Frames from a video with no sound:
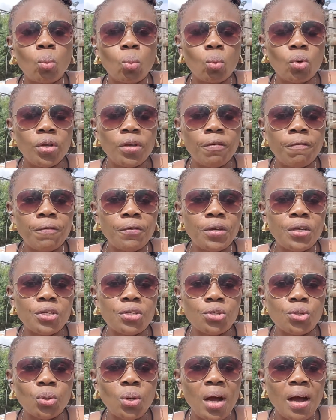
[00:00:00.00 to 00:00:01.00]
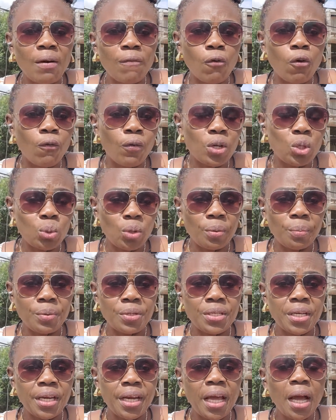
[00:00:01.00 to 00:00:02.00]
If you have over
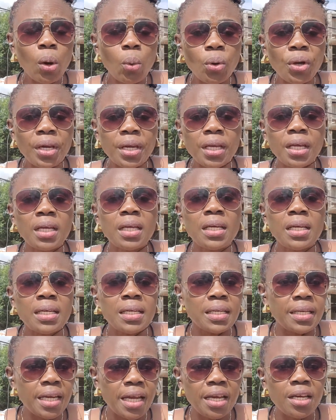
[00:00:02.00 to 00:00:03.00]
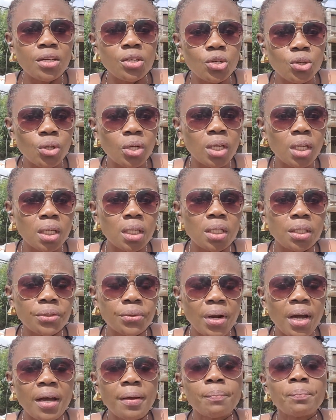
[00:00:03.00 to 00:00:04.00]
20% equity, then you're good,
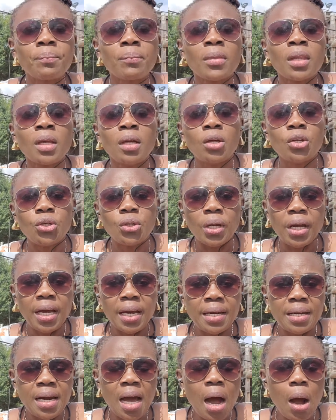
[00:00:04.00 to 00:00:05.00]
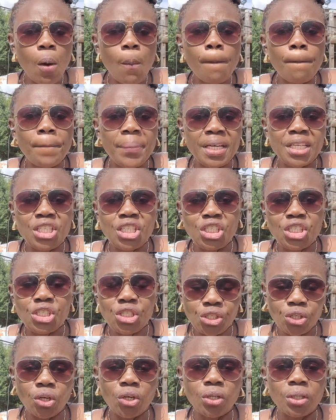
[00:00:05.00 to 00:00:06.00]
right? You can now
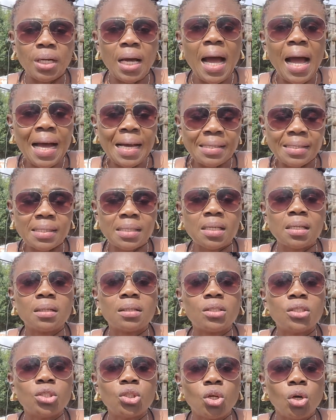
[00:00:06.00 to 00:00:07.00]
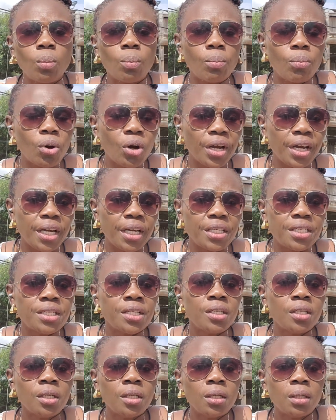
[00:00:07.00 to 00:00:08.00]
petition, ask your mortgage
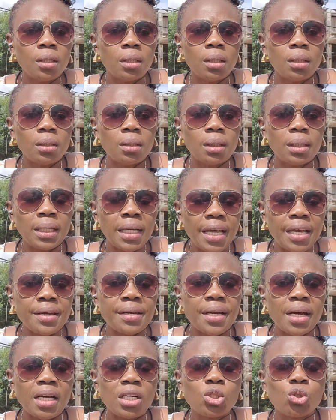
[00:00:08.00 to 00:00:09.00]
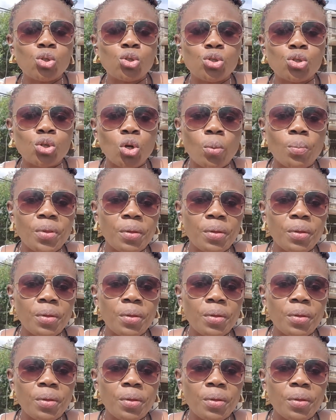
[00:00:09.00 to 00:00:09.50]
lender to drop the